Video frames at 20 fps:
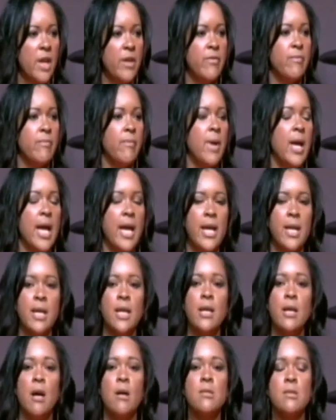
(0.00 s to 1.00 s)
And
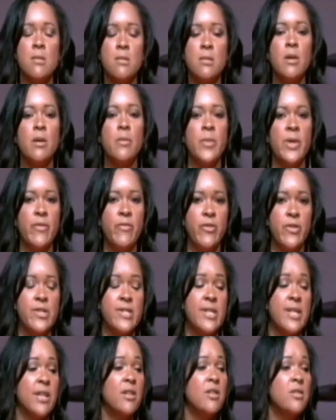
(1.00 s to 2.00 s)
he also told me, for
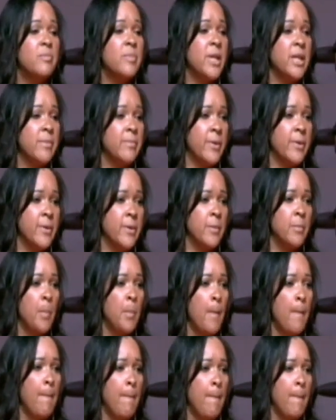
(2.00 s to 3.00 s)
single people,
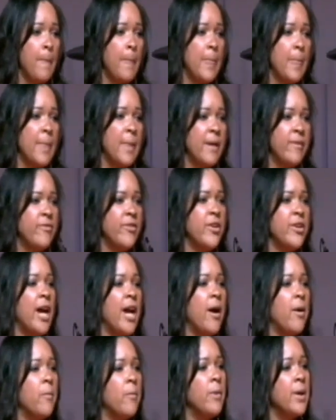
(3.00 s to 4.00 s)
if you're
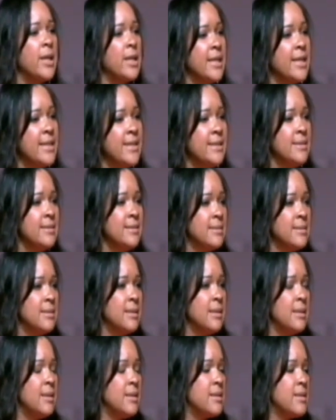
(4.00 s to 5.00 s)
not willing
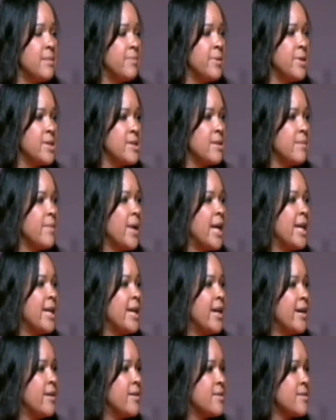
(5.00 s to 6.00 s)
to put
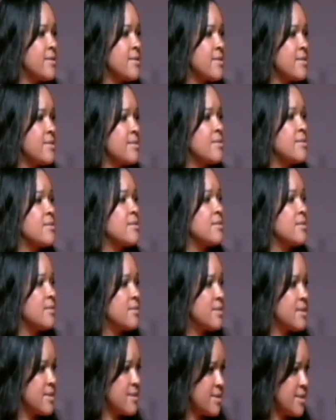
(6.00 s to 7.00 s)
somebody
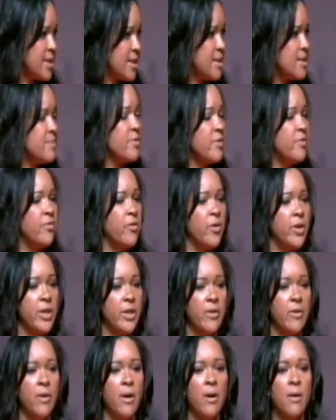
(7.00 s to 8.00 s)
else's needs before
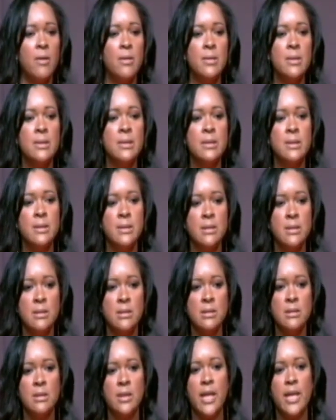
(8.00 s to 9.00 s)
your own,
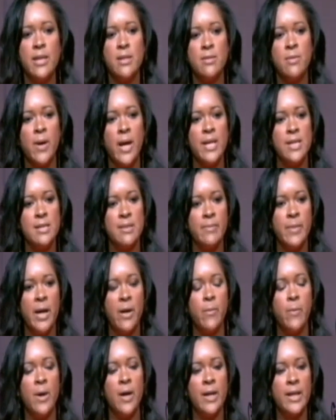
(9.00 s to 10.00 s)
think twice
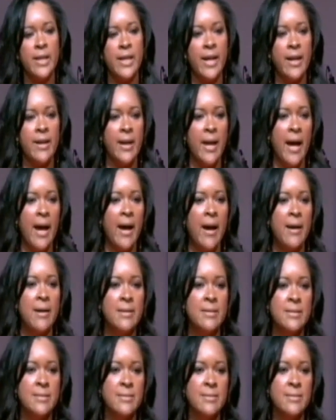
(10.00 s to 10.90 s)
about walking down the aisle.